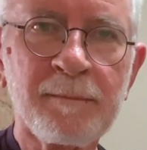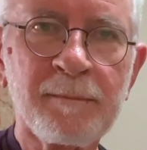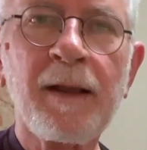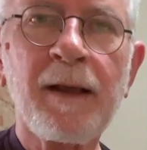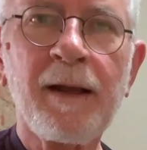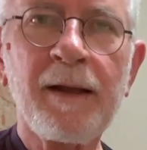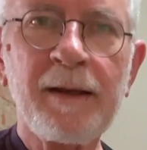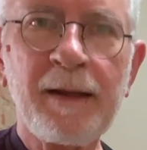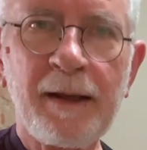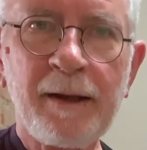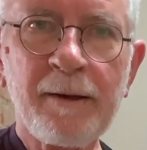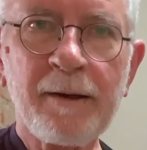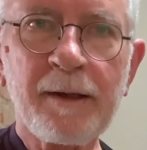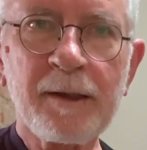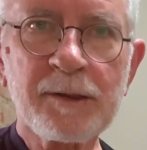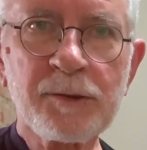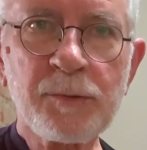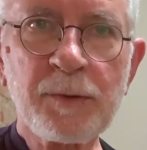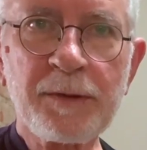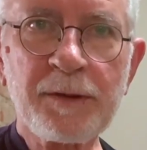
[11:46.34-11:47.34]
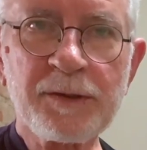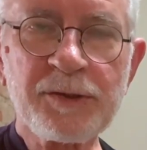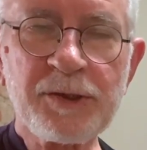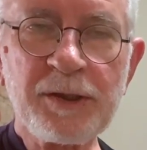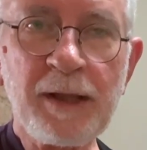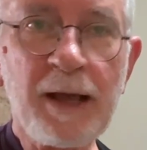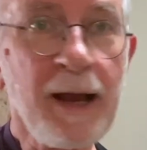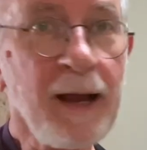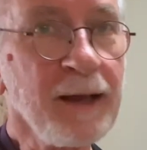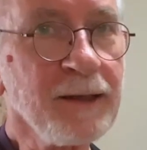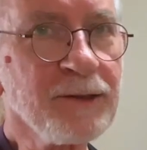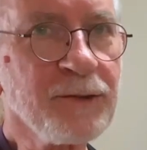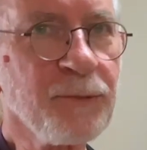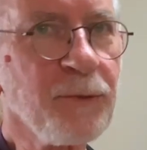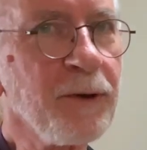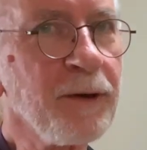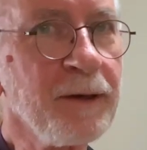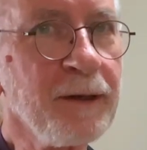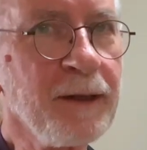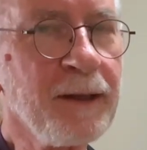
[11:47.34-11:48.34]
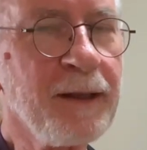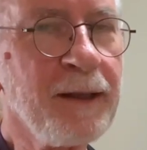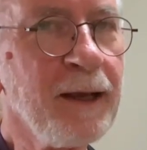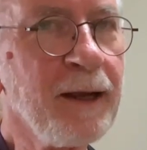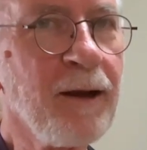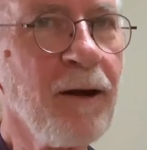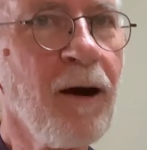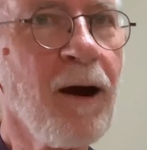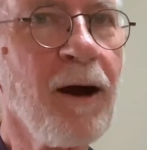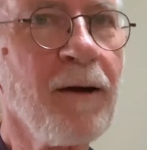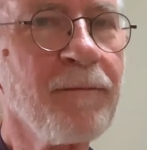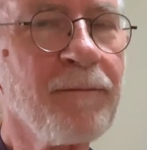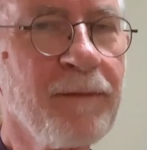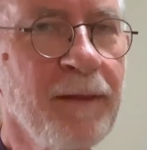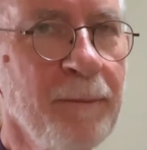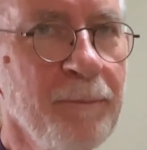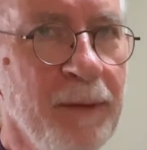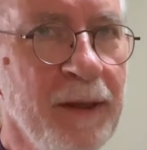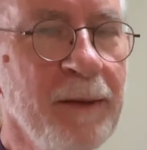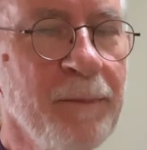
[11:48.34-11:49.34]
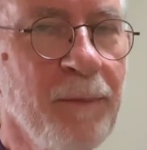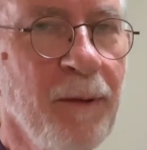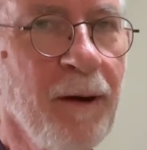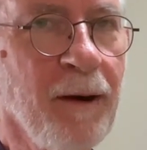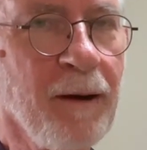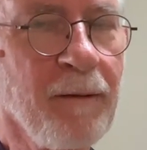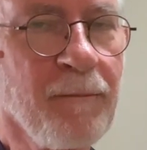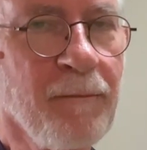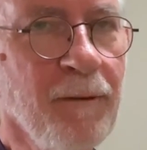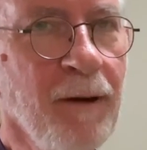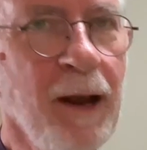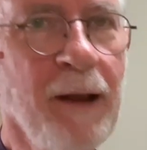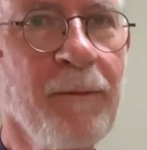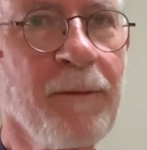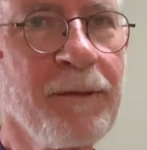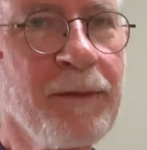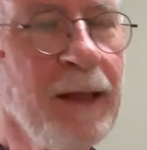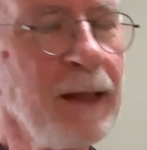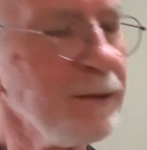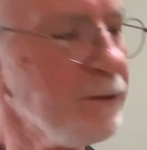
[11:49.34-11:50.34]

And here it is with the slide. So we're going to kick off the B part right with that